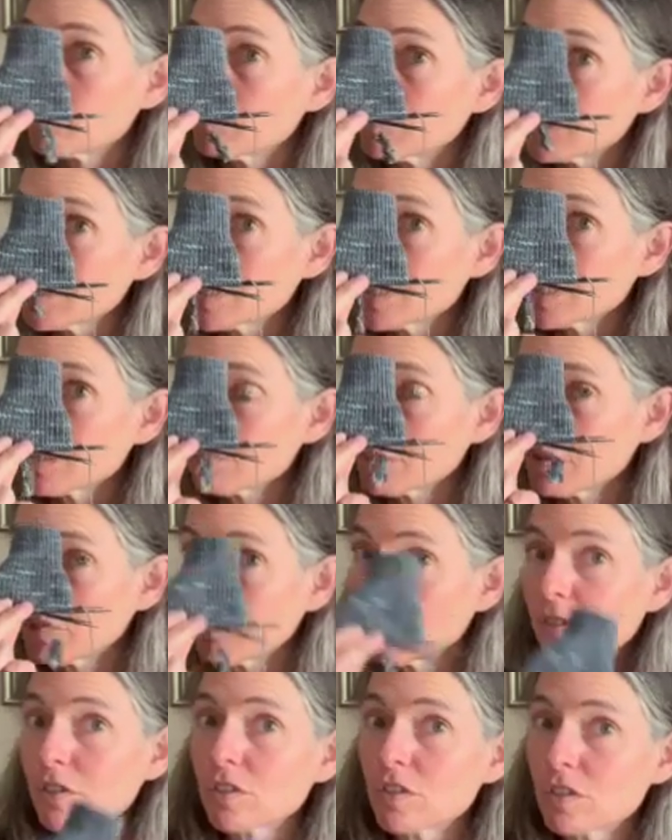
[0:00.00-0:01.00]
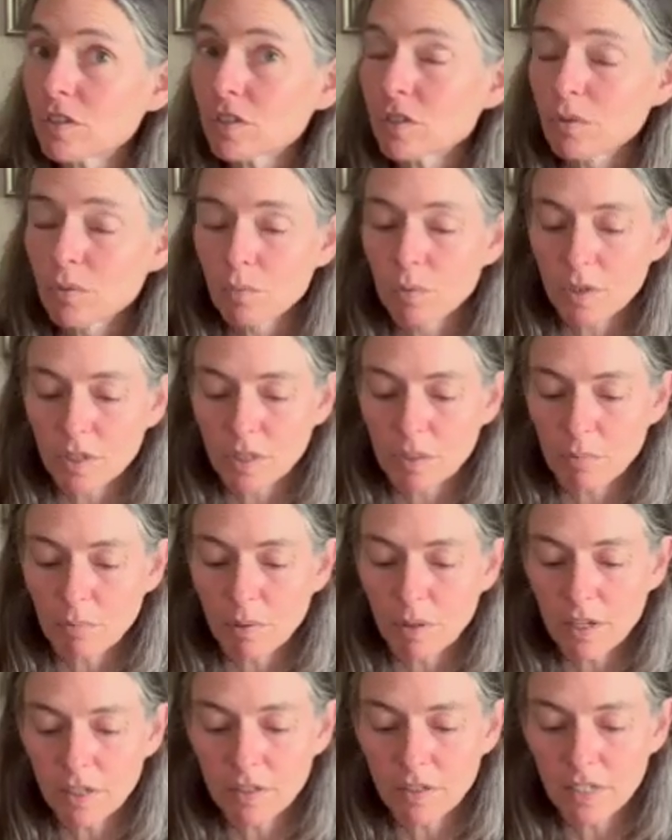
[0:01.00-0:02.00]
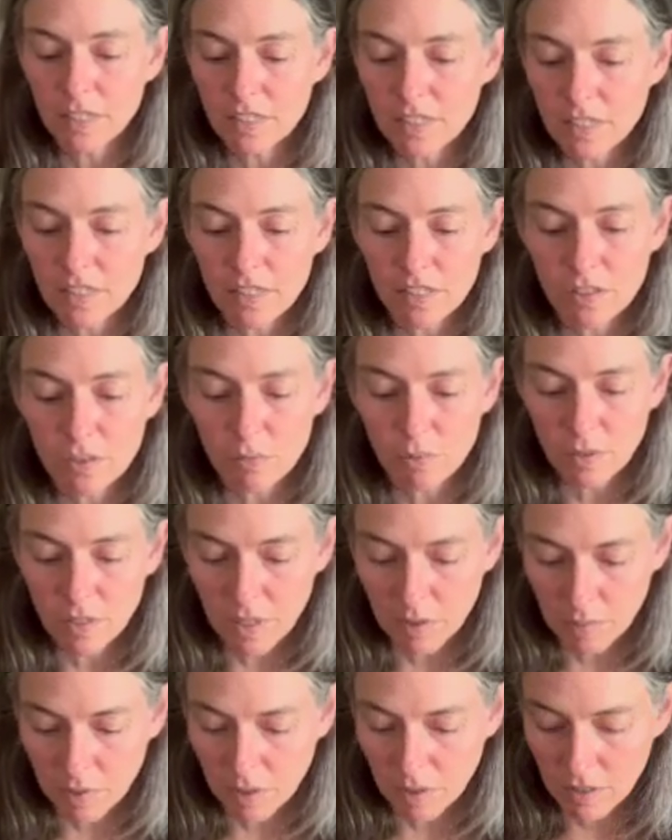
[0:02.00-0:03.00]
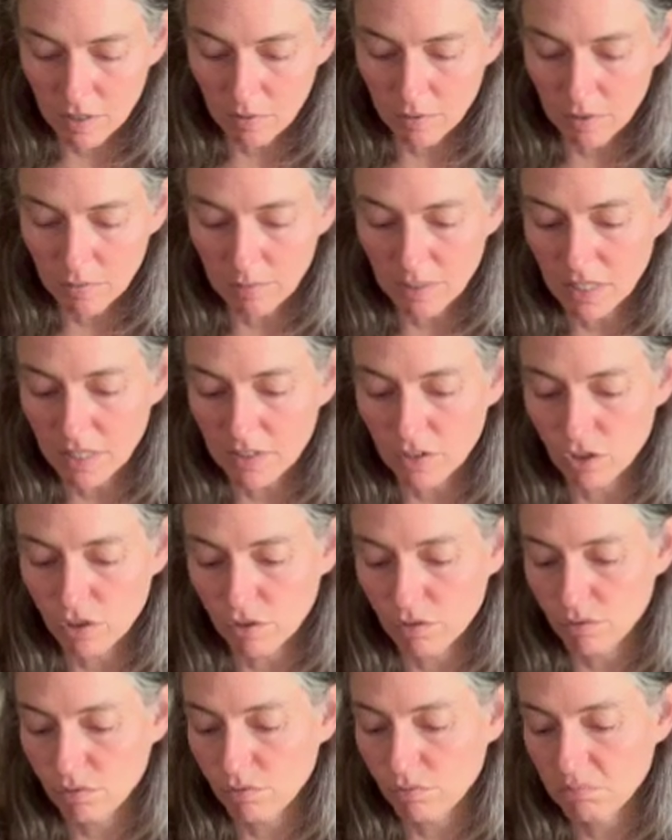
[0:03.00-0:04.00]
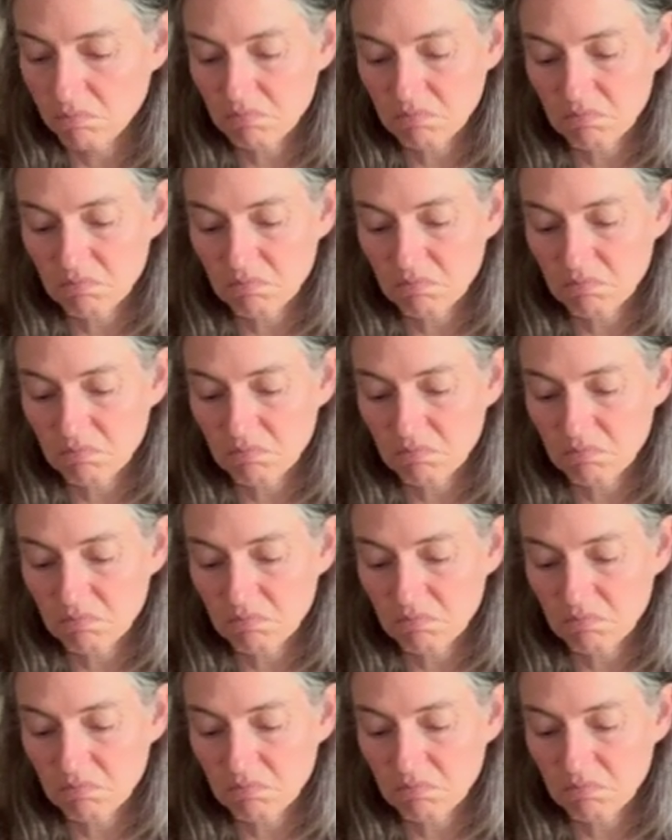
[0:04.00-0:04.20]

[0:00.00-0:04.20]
this is my first work in progress, and this will come along with me to